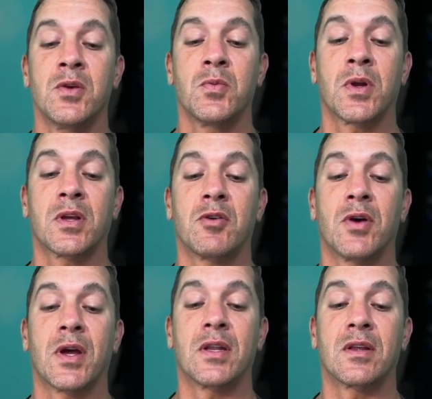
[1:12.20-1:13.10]
We're going to go
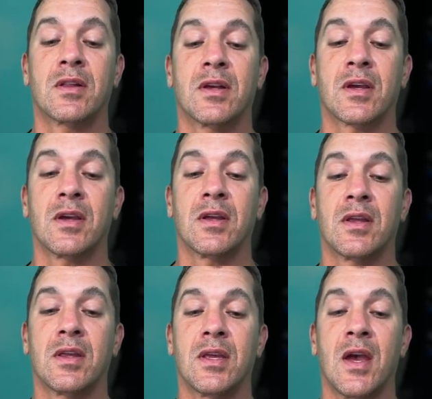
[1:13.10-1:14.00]
ahead and click
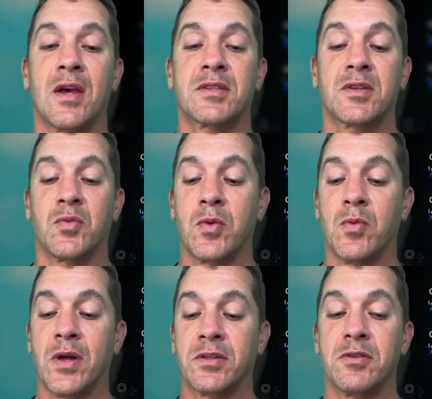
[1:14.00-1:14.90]
yes, we
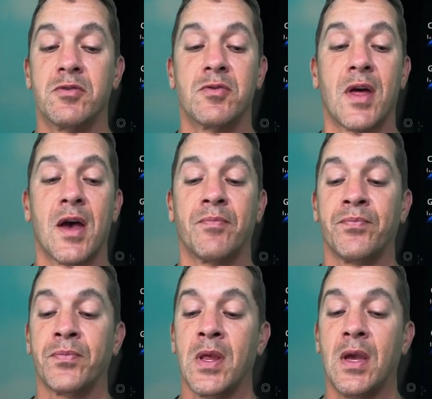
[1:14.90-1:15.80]
want to do that.
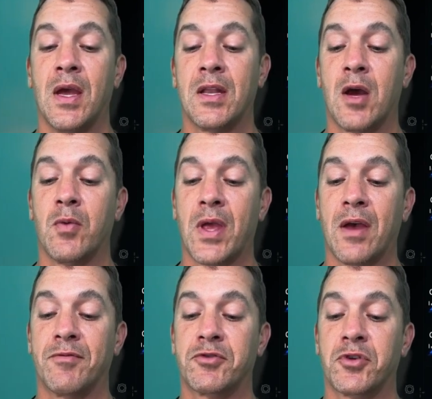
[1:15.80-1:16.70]
And now we
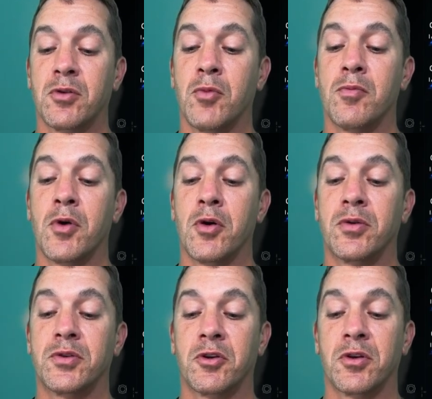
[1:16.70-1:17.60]
have turbo
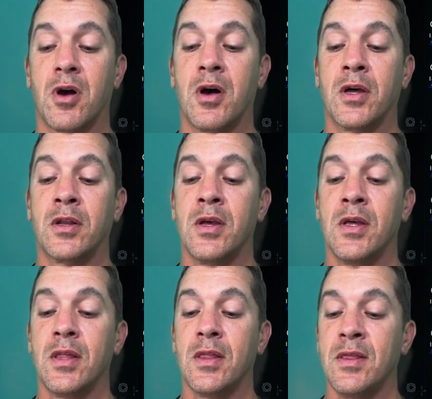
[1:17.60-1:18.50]
mode turned on.
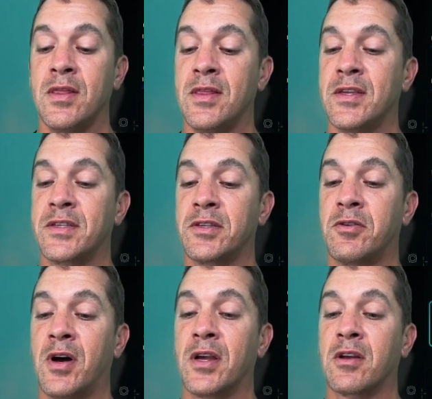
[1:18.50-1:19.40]
This
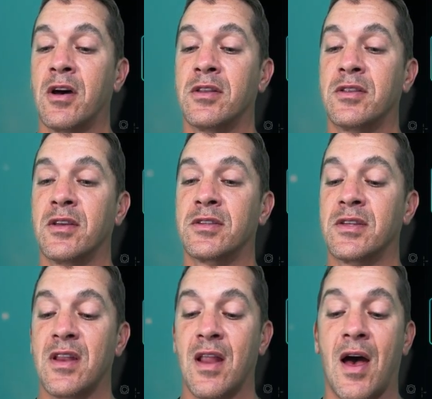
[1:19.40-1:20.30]
little icon does
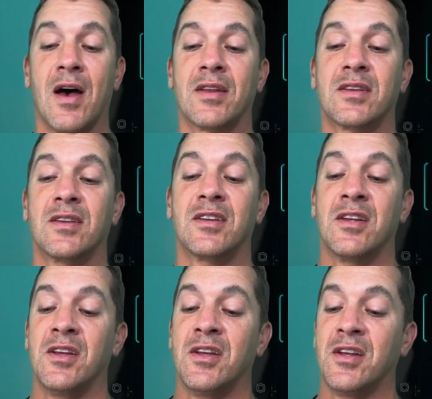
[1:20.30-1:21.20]
not
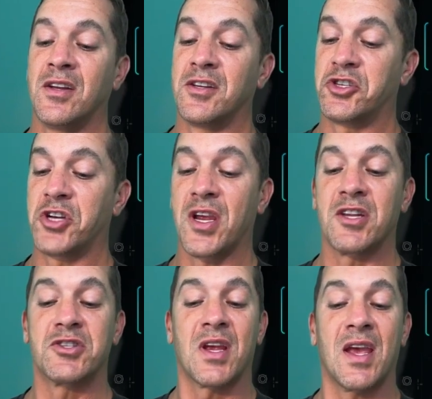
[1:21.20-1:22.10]

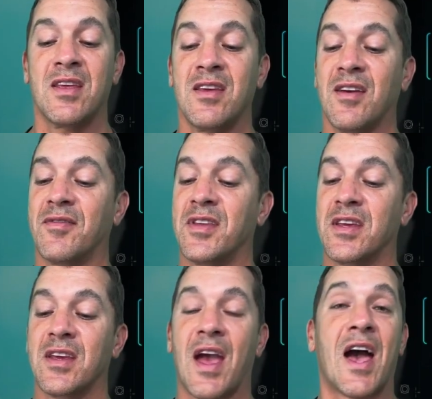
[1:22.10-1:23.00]
change any of
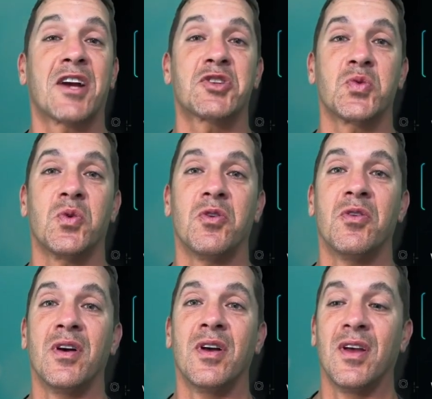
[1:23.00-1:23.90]
the
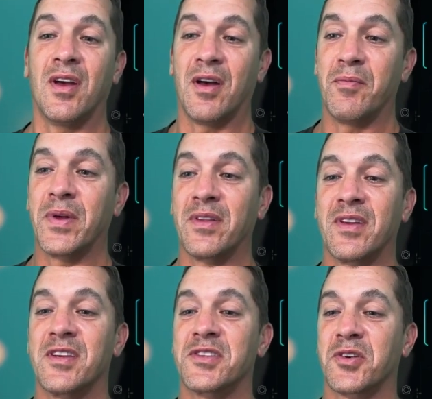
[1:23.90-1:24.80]
actual
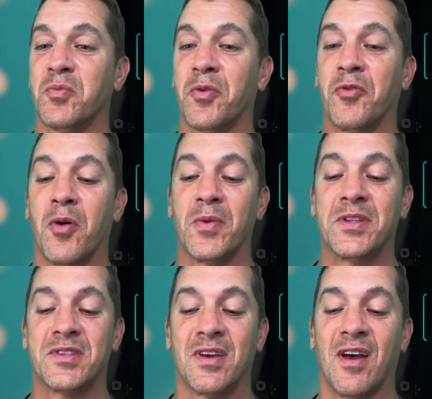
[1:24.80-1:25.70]
abilities or
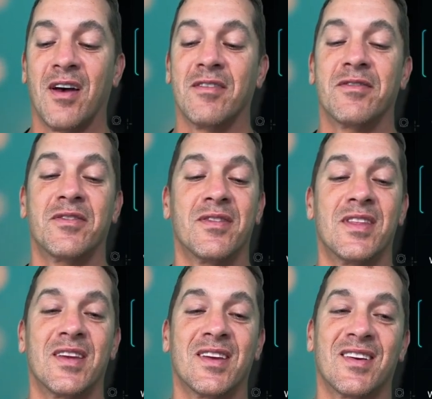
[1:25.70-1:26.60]
performance of
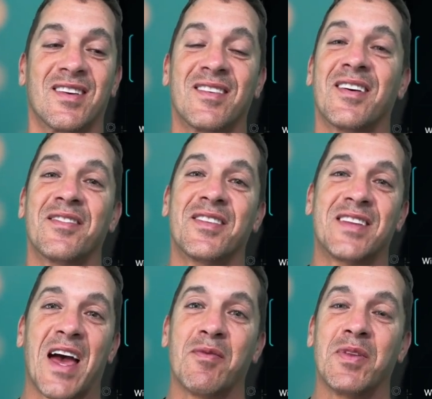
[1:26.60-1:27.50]
the uh, of the
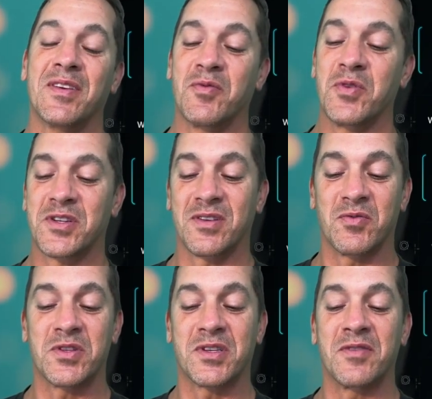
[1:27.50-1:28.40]
tablet, which
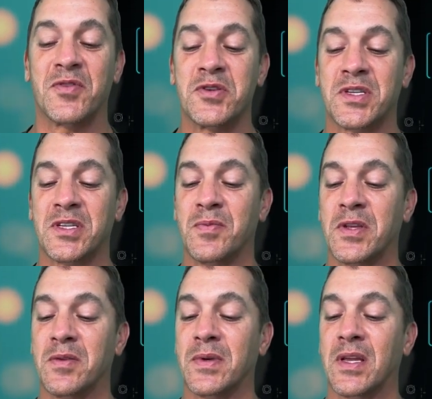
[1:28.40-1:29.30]
was confusing to me
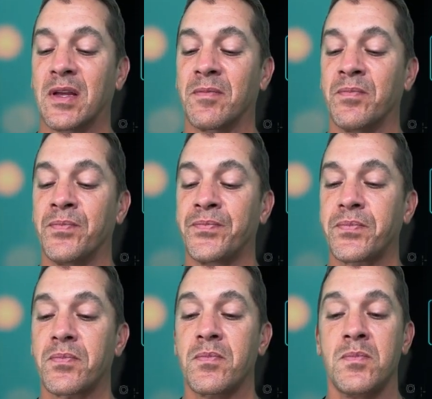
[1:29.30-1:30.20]
in the beginning.
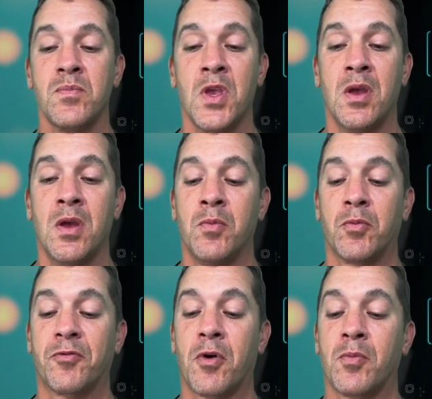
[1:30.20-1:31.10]

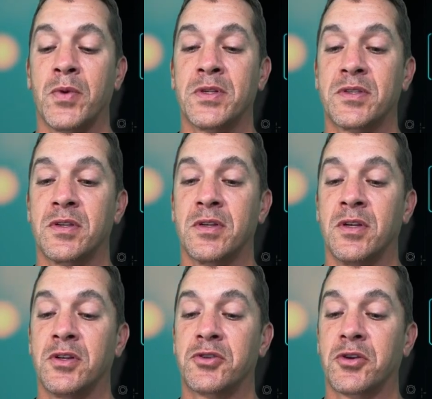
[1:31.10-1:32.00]
Performance,
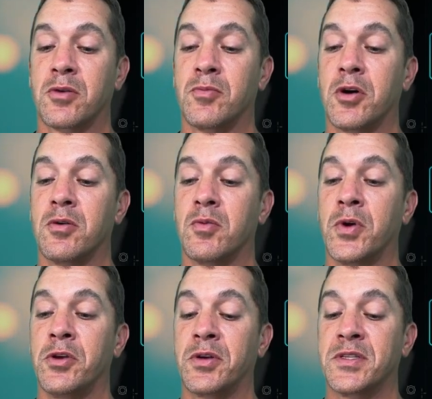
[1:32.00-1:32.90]
turbo,
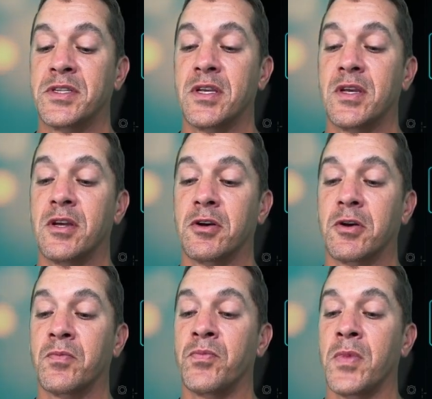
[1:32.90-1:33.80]
what you can see
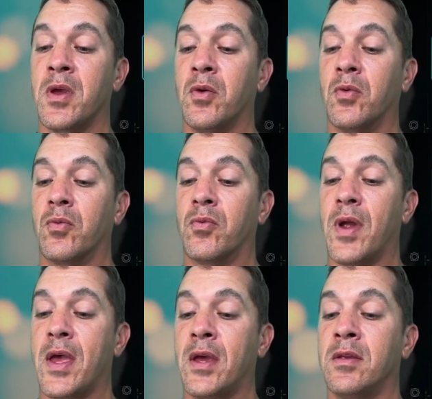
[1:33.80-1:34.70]
here,
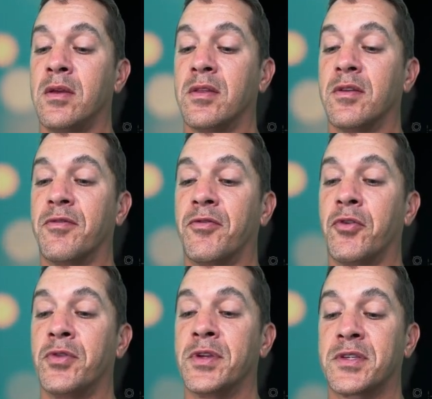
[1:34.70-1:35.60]
red, the
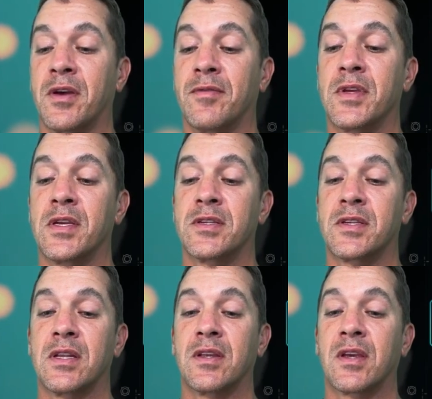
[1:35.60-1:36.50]
fullness of these
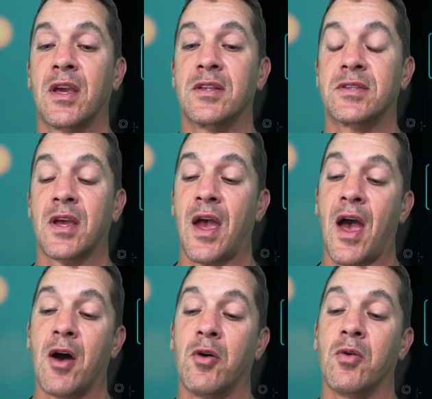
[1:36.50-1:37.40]
indicates
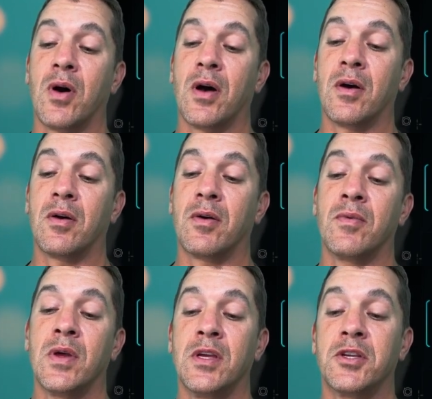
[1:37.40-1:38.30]
how uh,
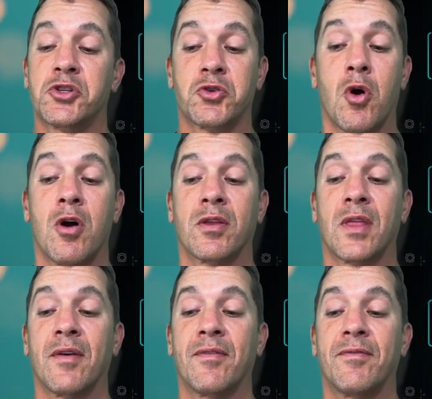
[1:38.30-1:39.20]
strong
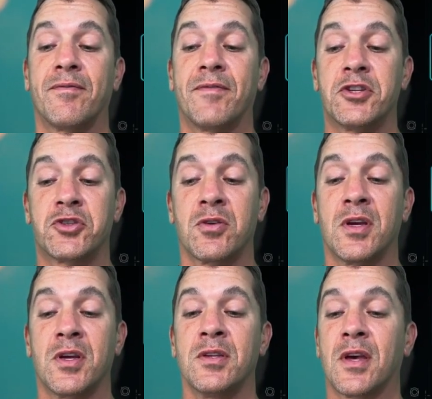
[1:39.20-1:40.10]
that feature
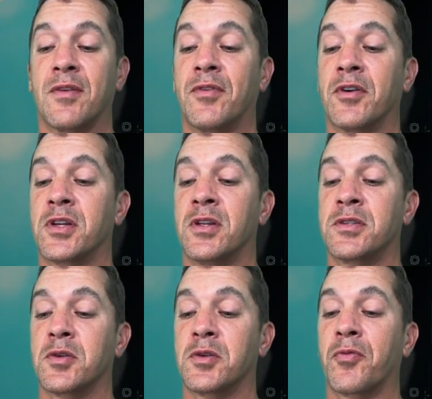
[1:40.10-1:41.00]
is, that function is.
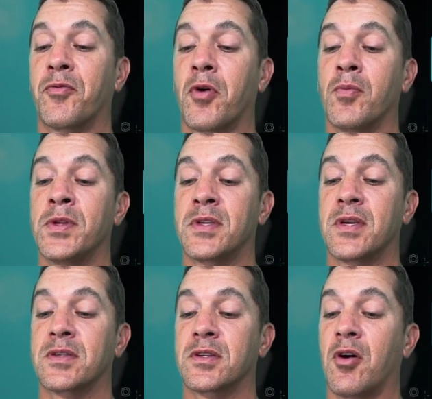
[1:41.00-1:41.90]
So performance
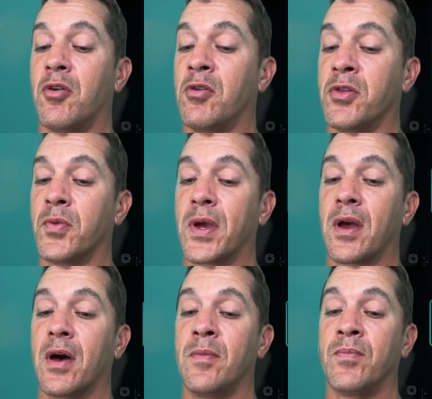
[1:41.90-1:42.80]
is all the way
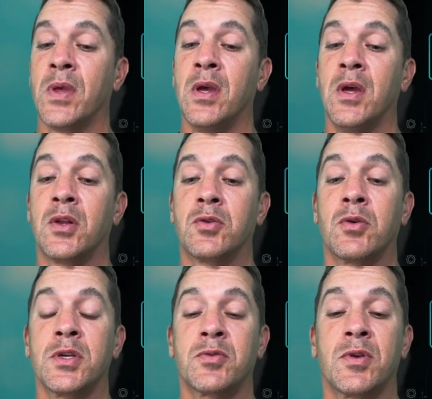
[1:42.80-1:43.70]
up.
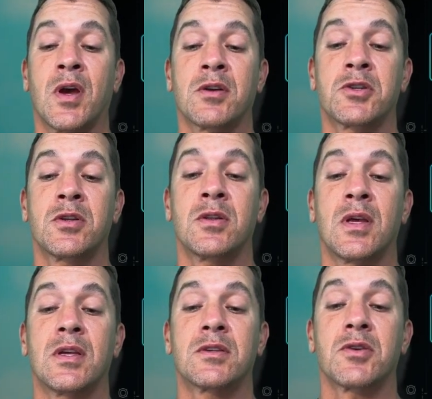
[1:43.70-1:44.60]
Noise reduction
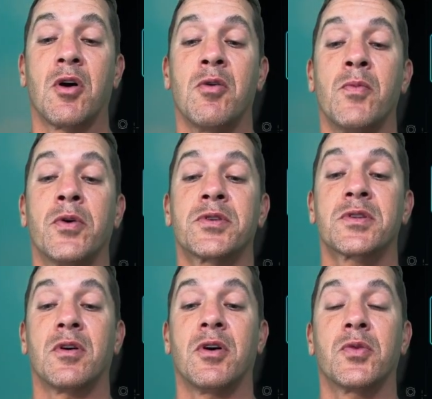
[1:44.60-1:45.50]
is
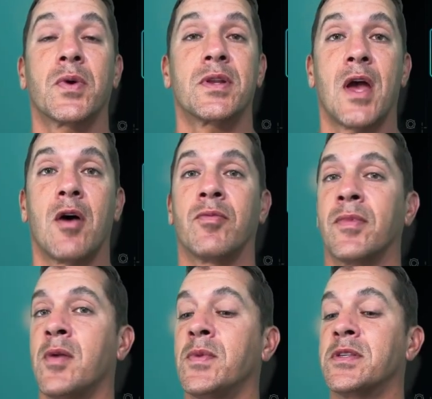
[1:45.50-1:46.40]
almost all the way down.
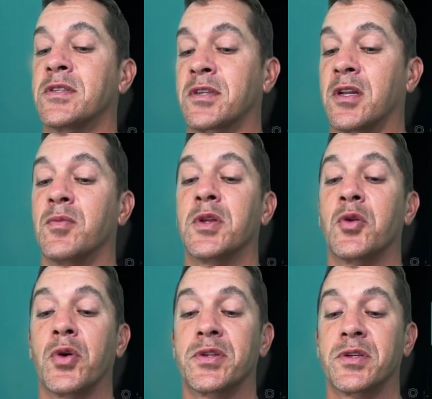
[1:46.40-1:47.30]
That means it's gonna be
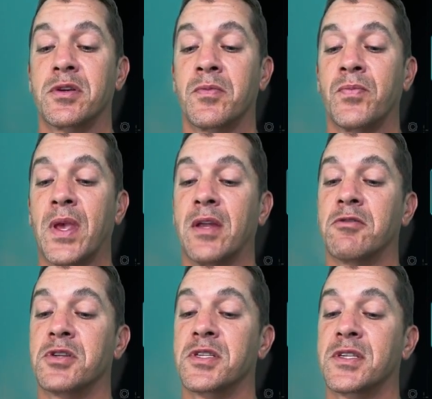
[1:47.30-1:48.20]
noisier.
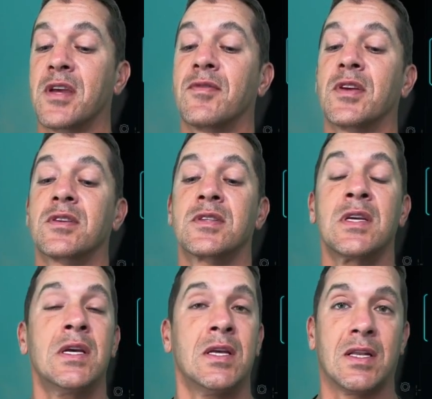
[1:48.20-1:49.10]
Energy savings,
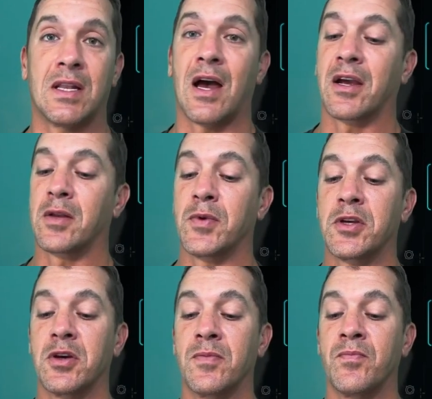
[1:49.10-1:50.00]
not gonna be
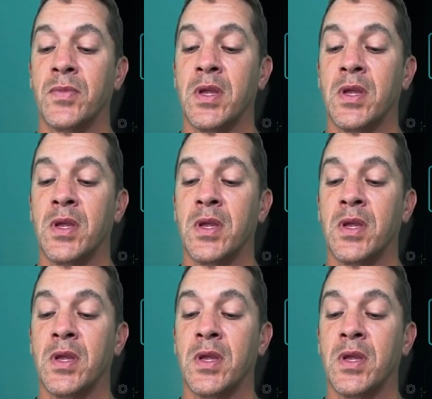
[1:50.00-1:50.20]
good.